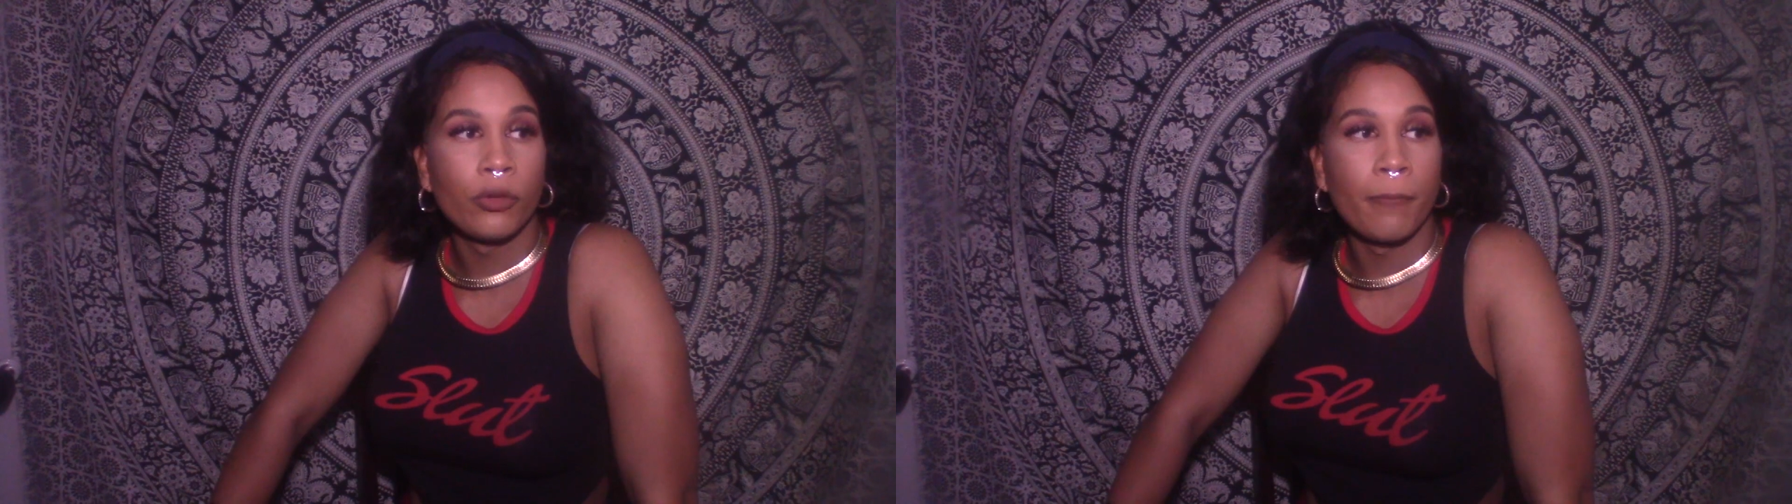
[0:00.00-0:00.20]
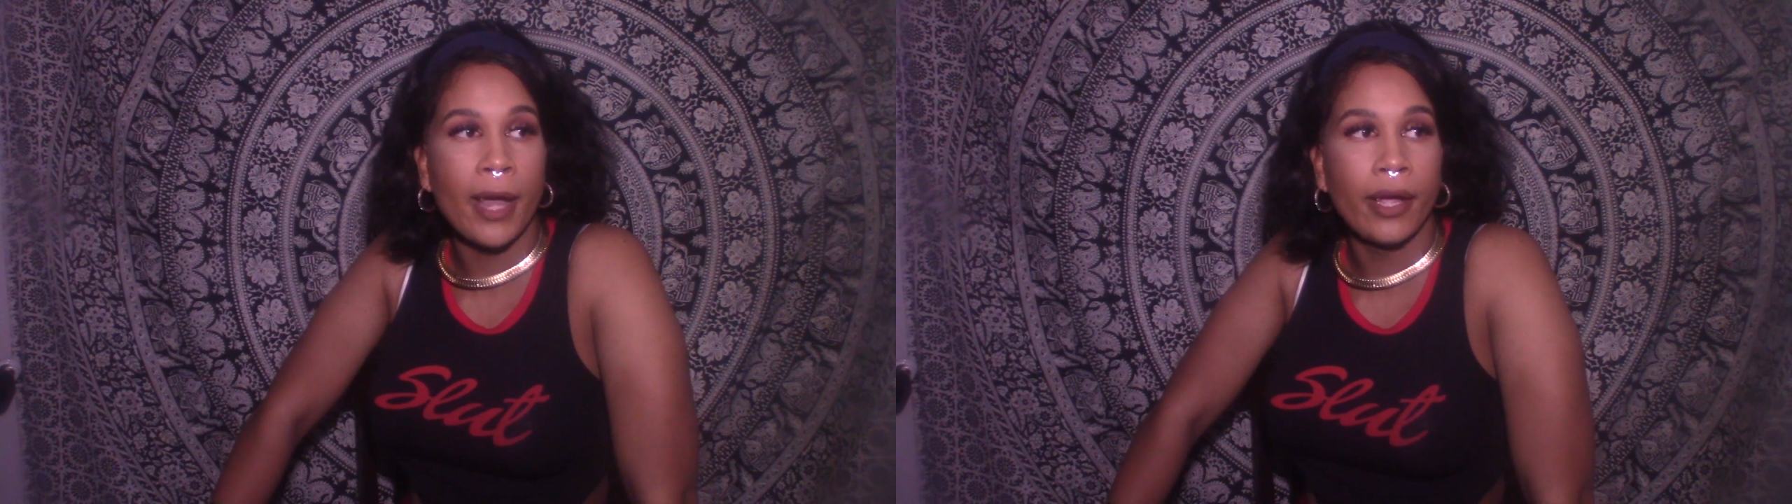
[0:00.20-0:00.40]

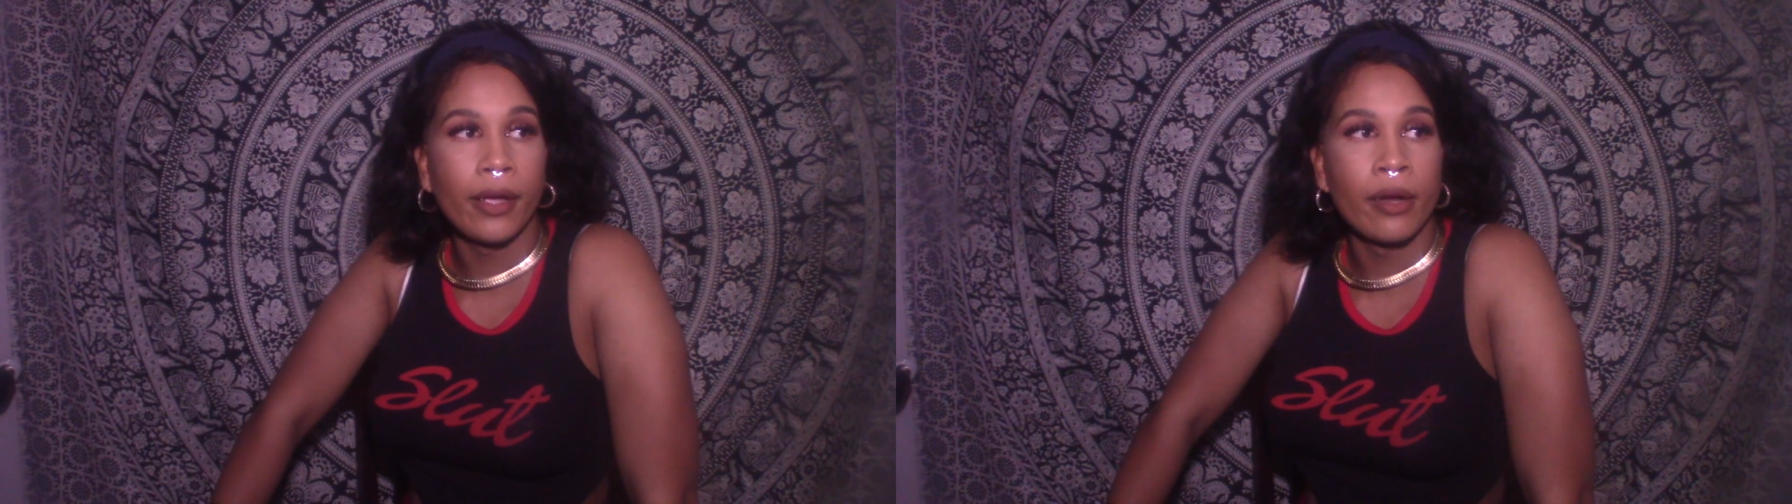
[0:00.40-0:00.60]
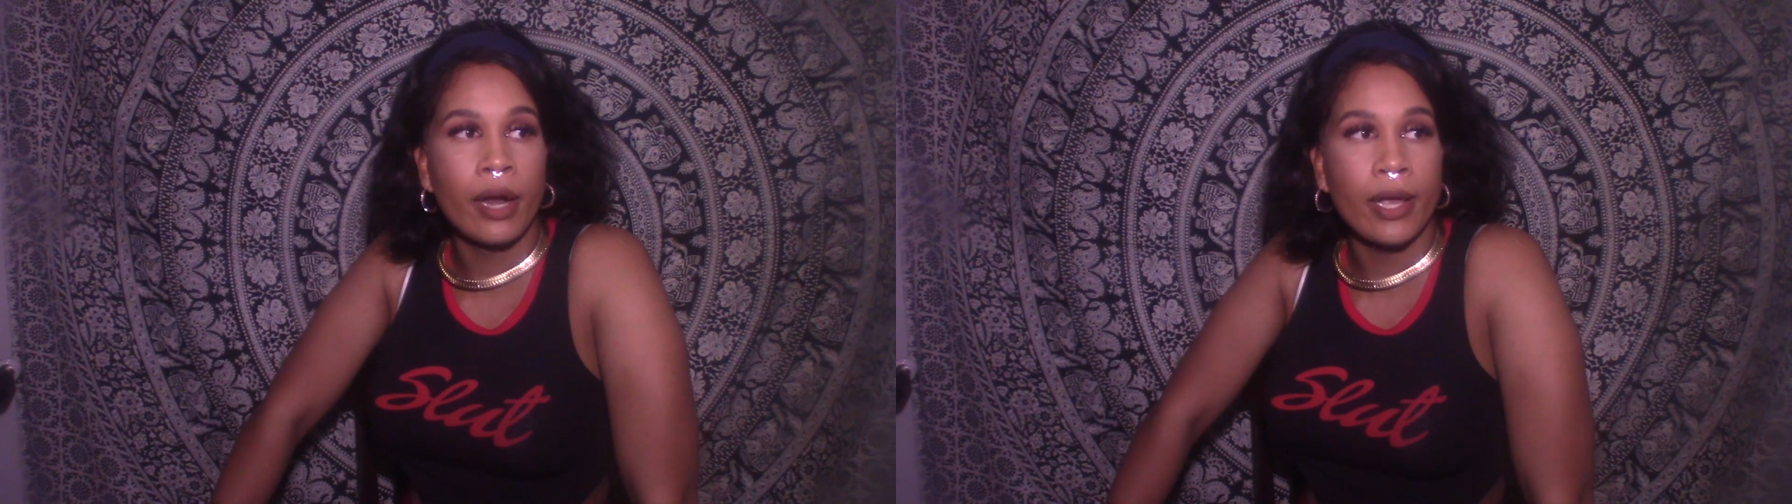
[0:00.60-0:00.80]
back
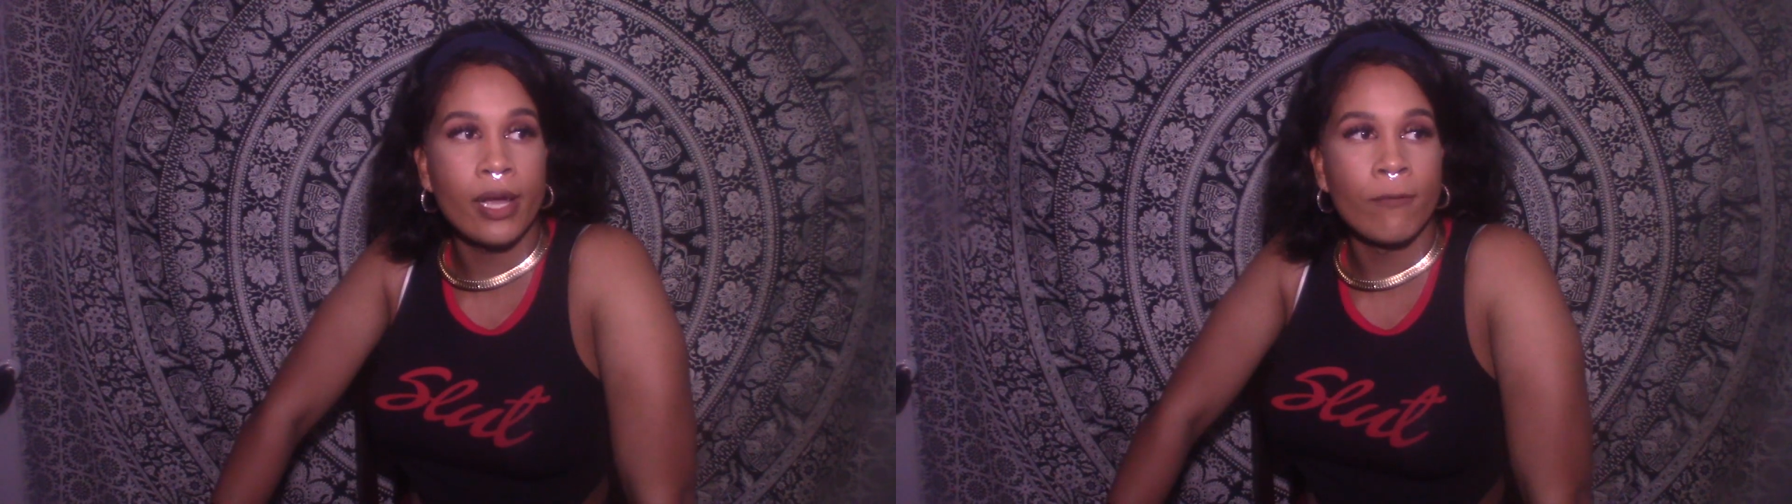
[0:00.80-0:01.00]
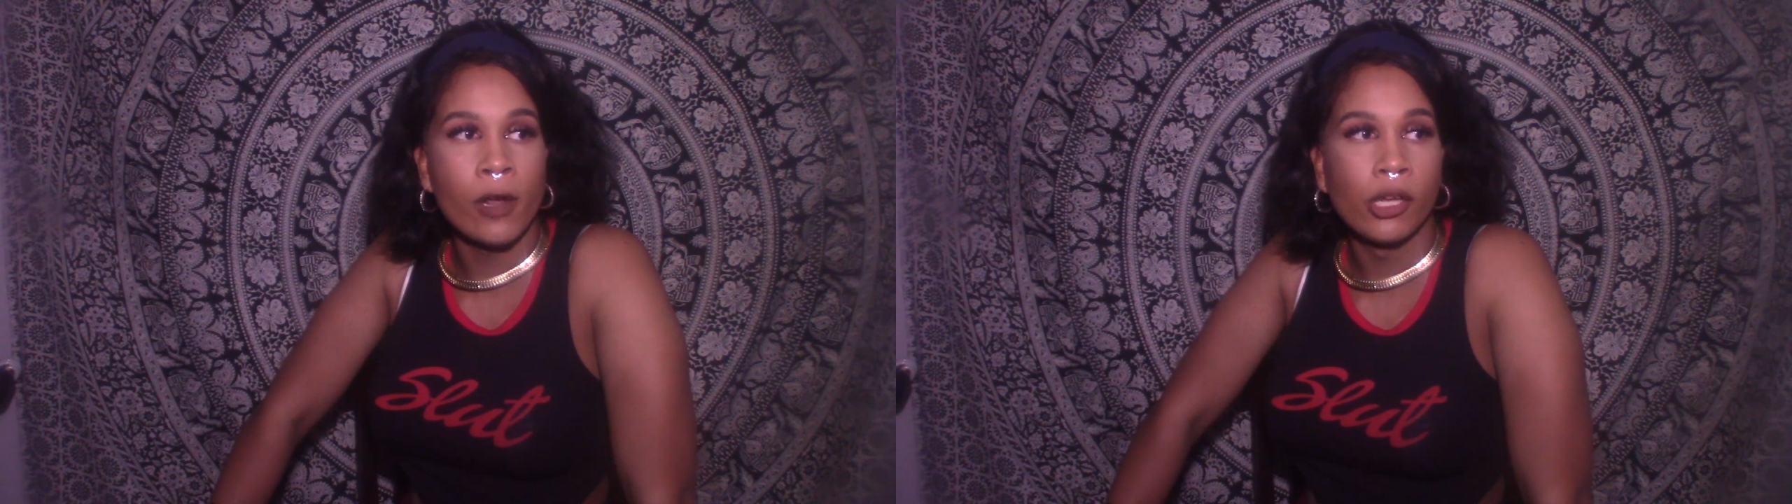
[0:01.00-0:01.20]
in like
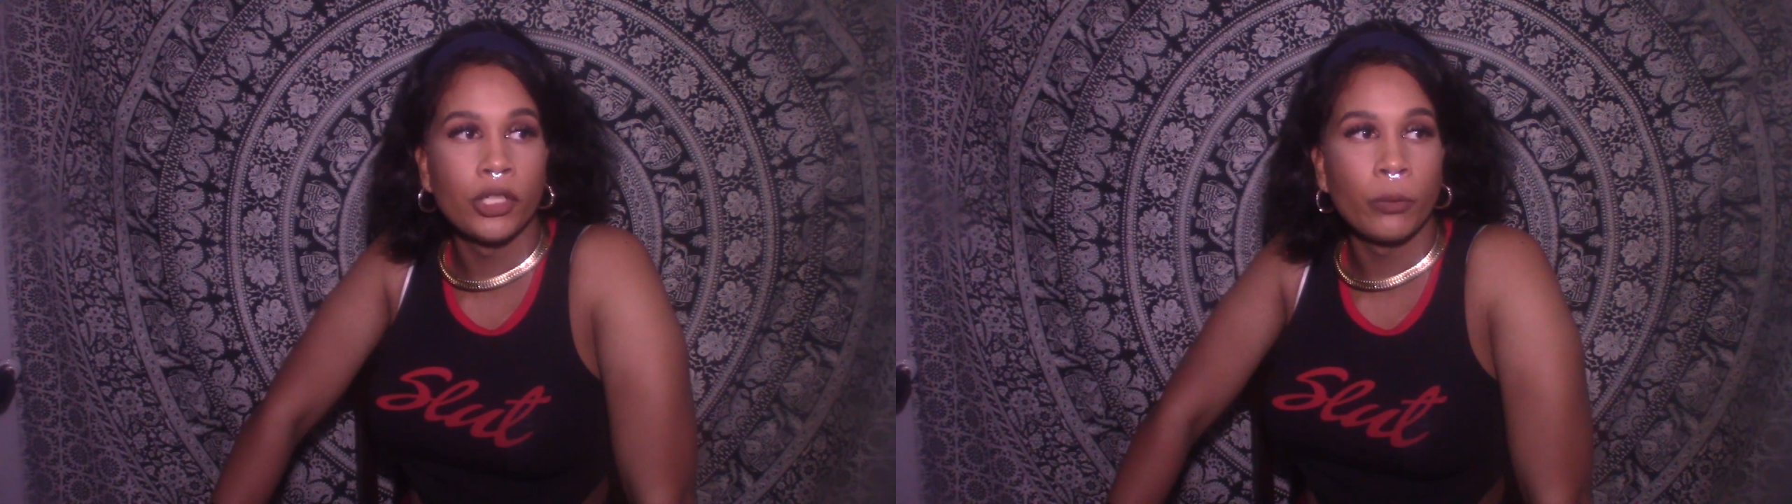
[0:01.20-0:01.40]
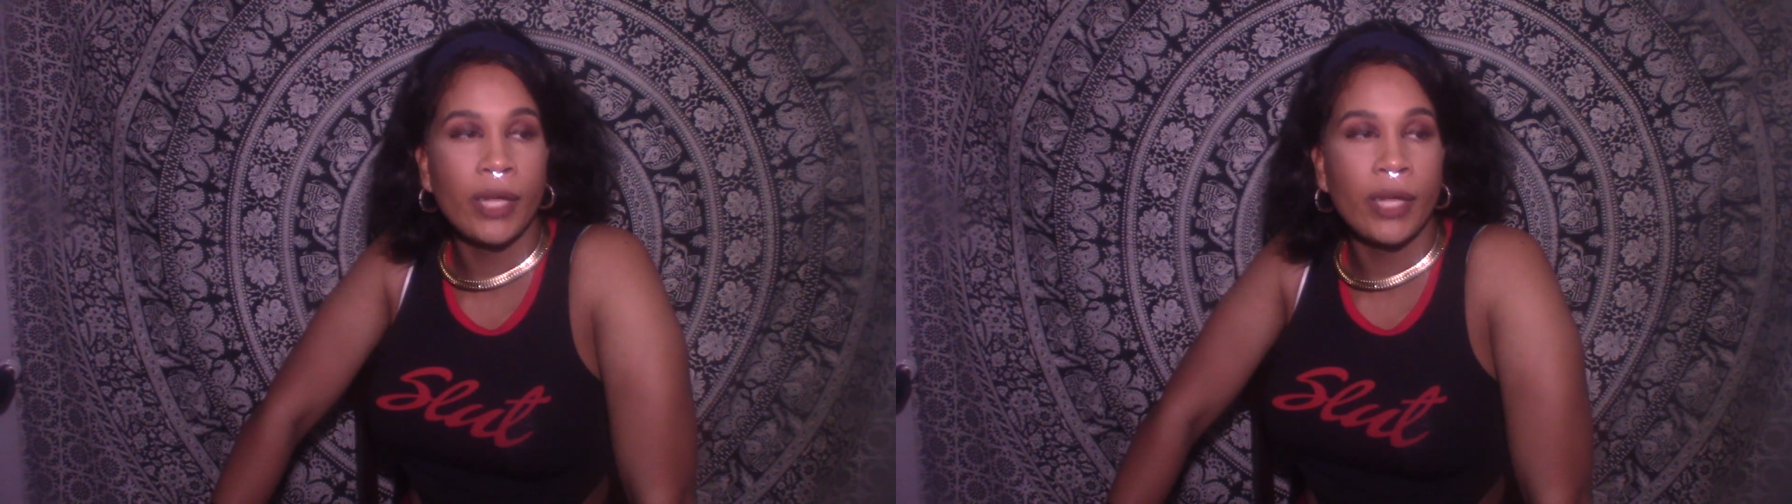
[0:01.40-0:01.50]
Africa and shit,